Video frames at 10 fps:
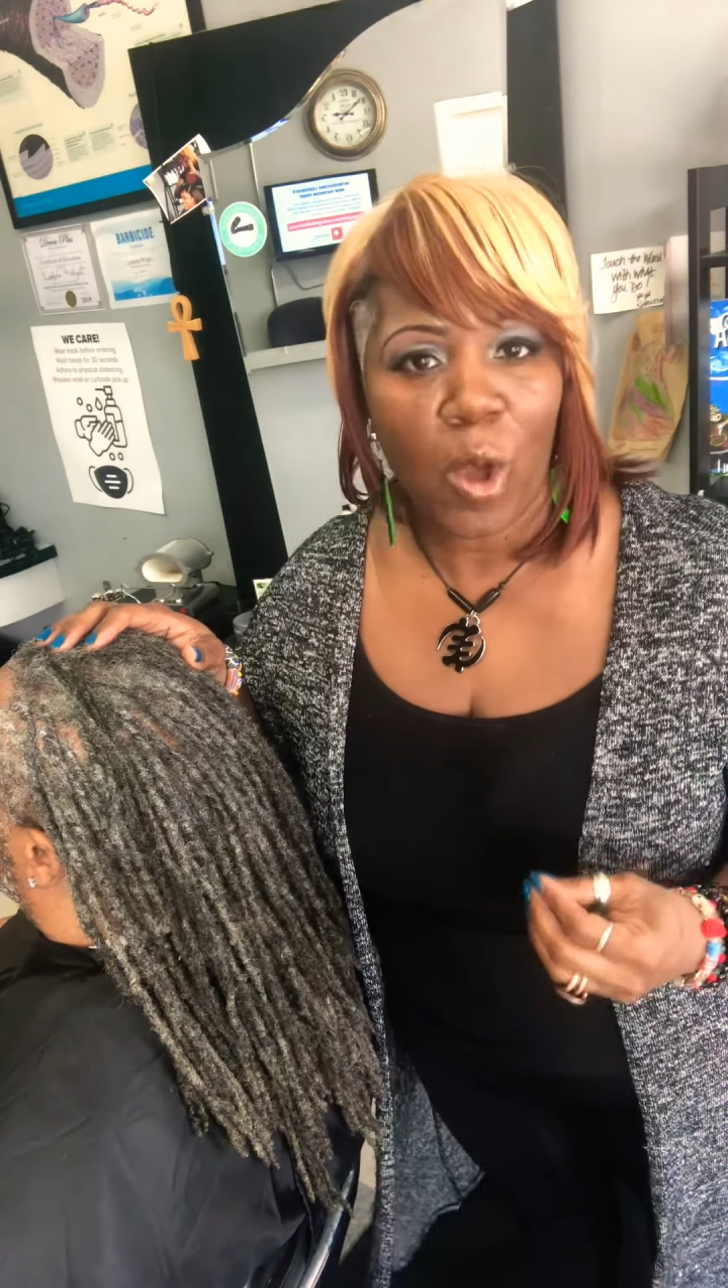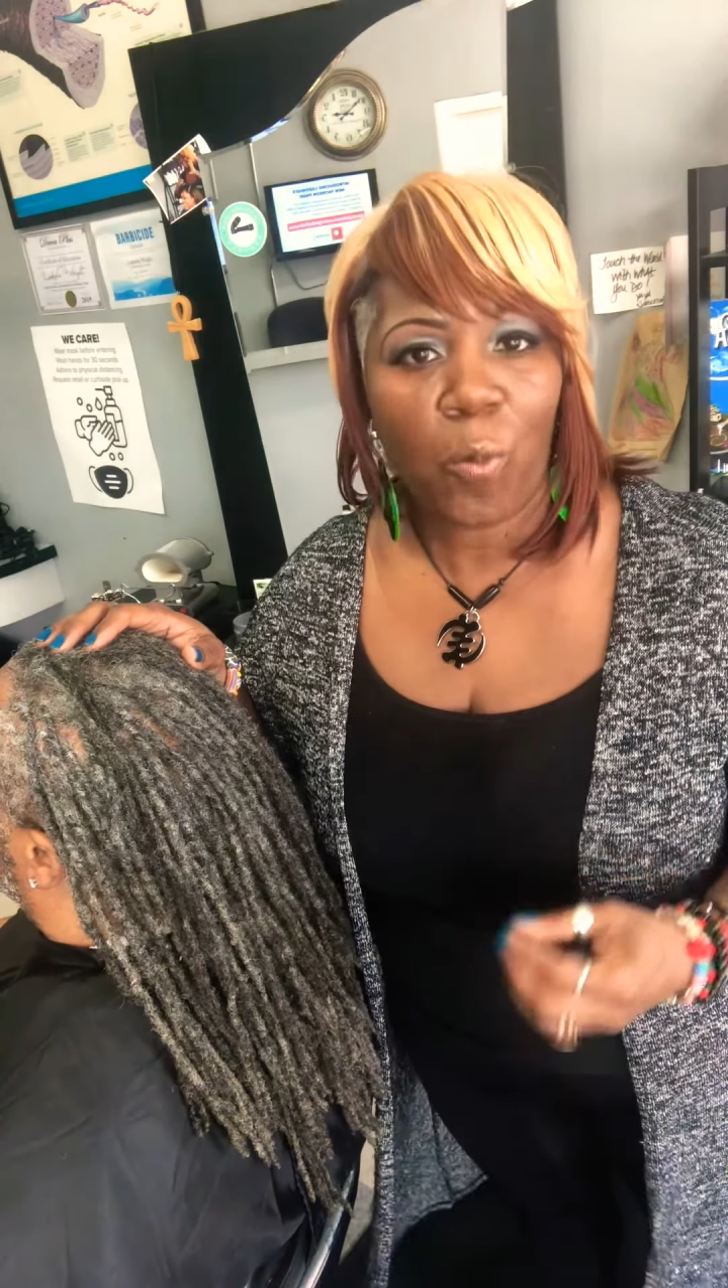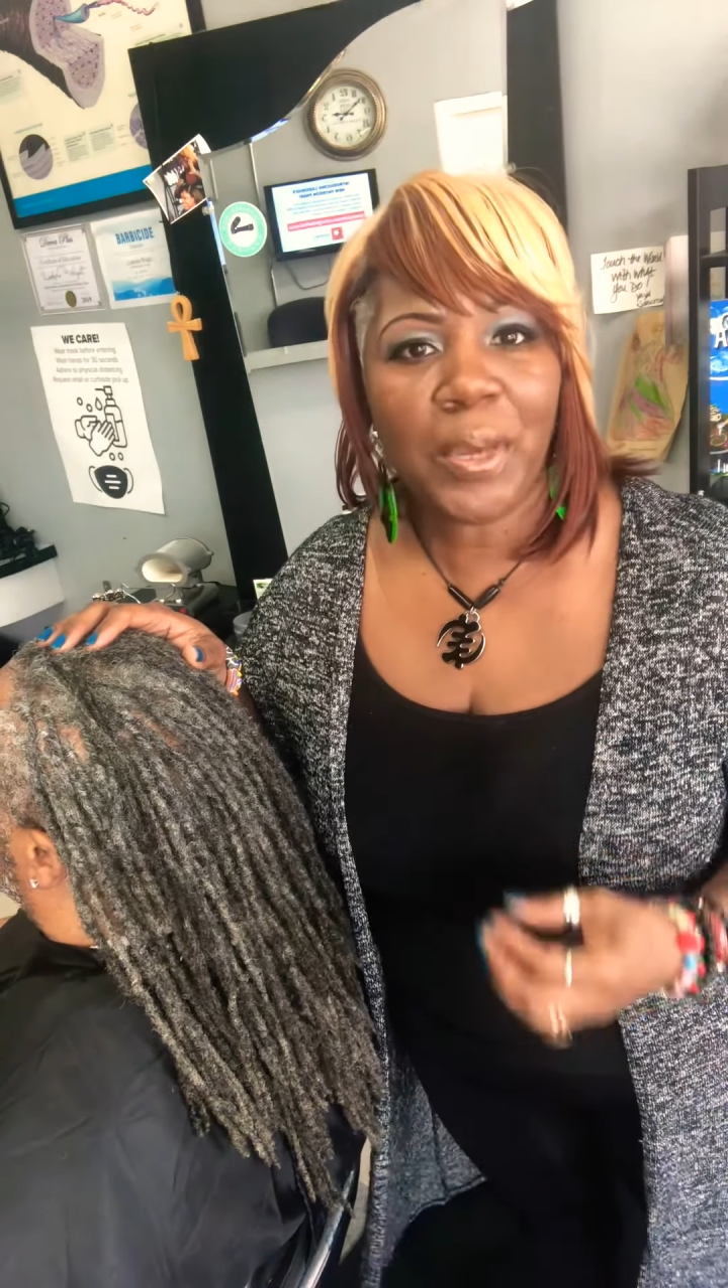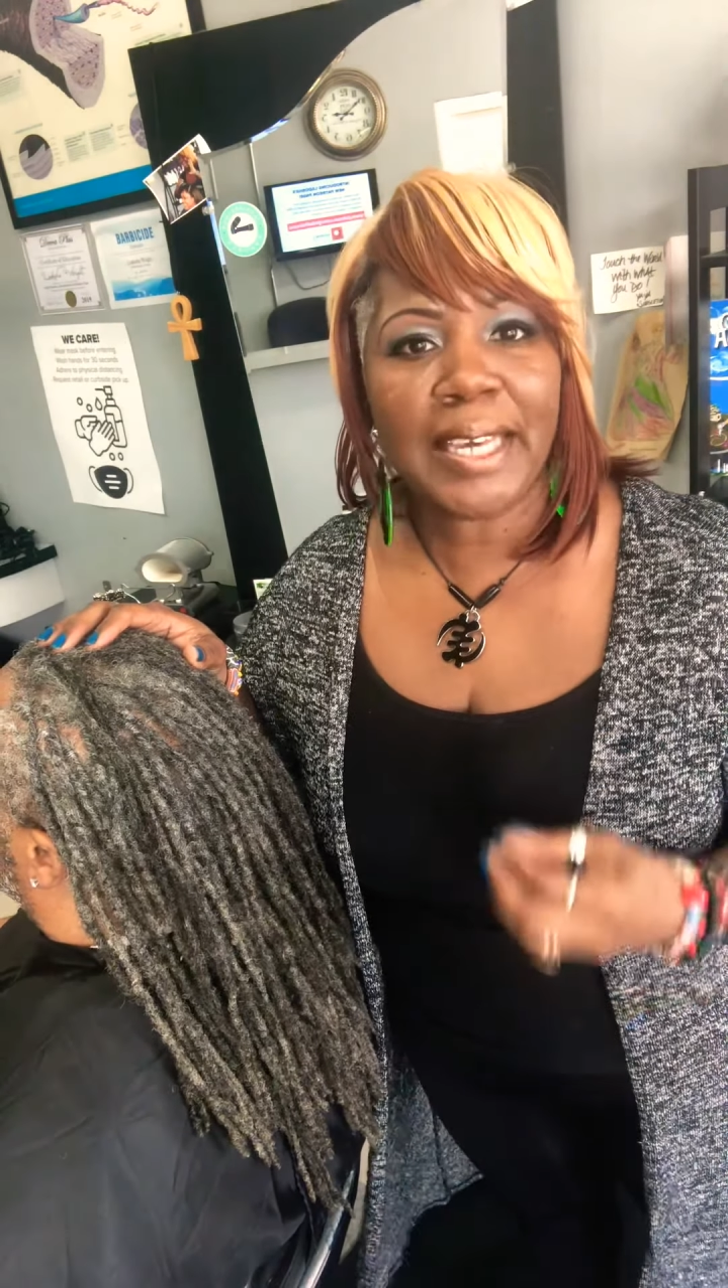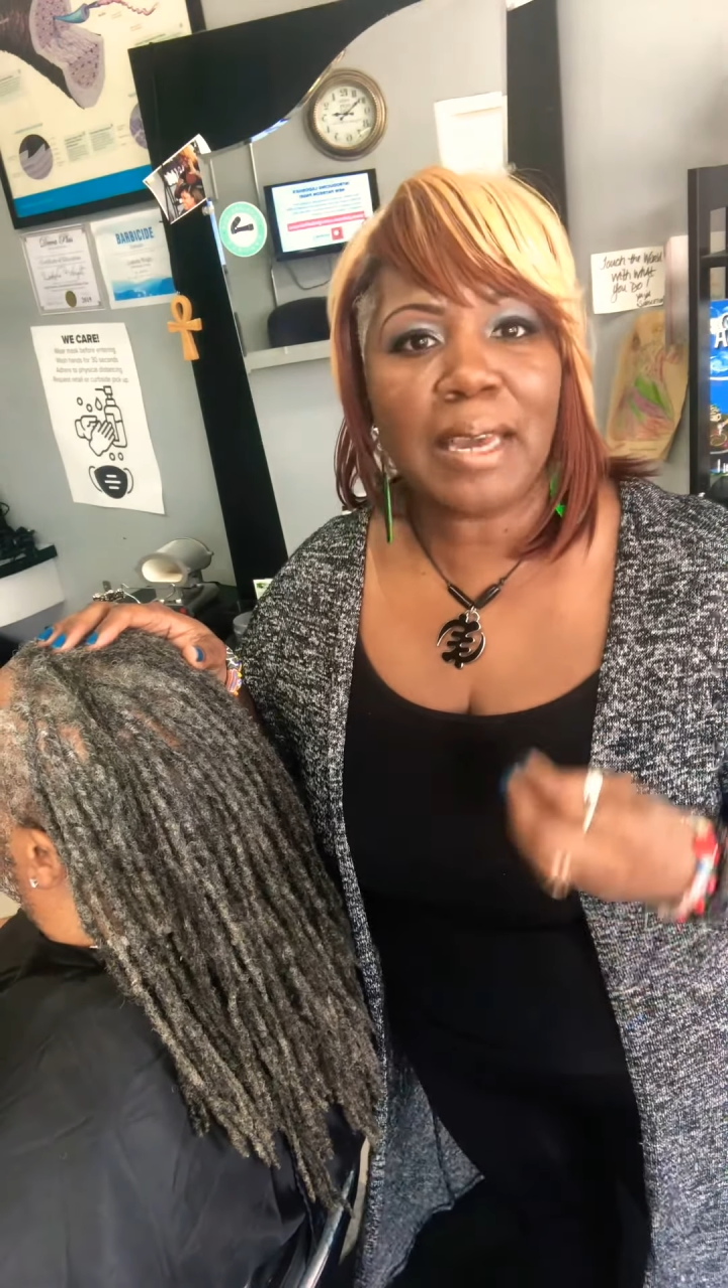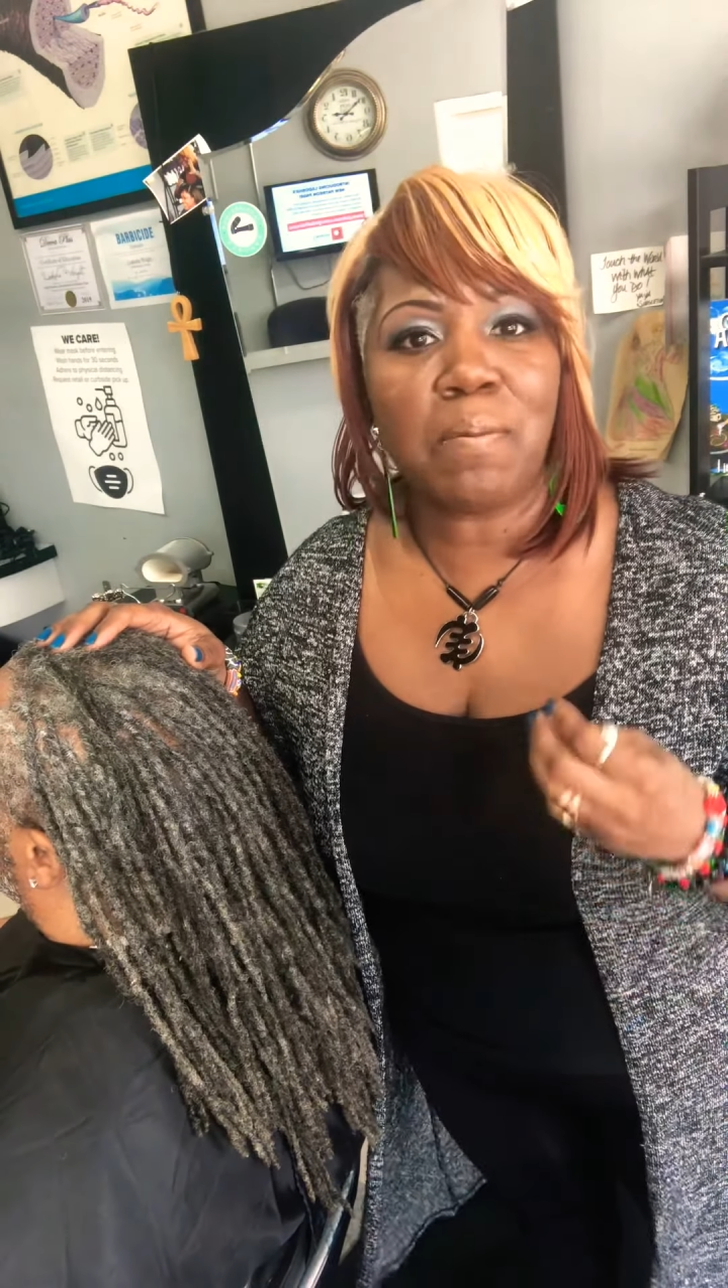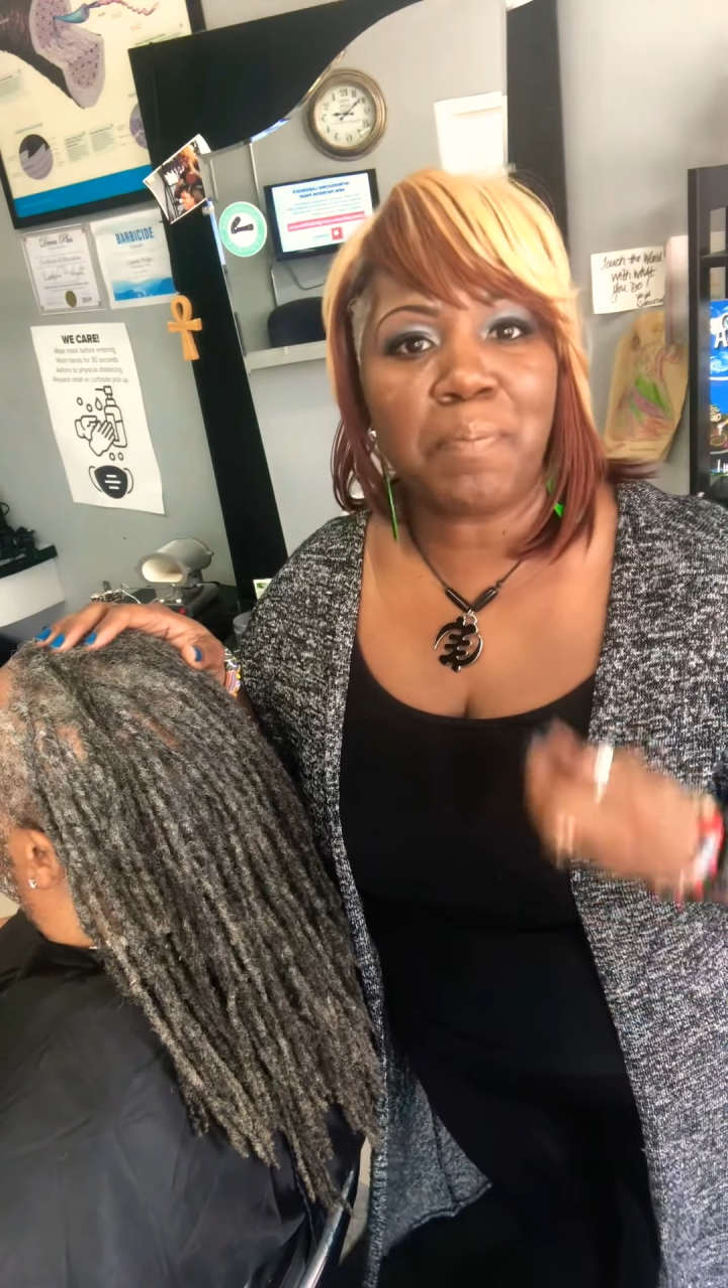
We get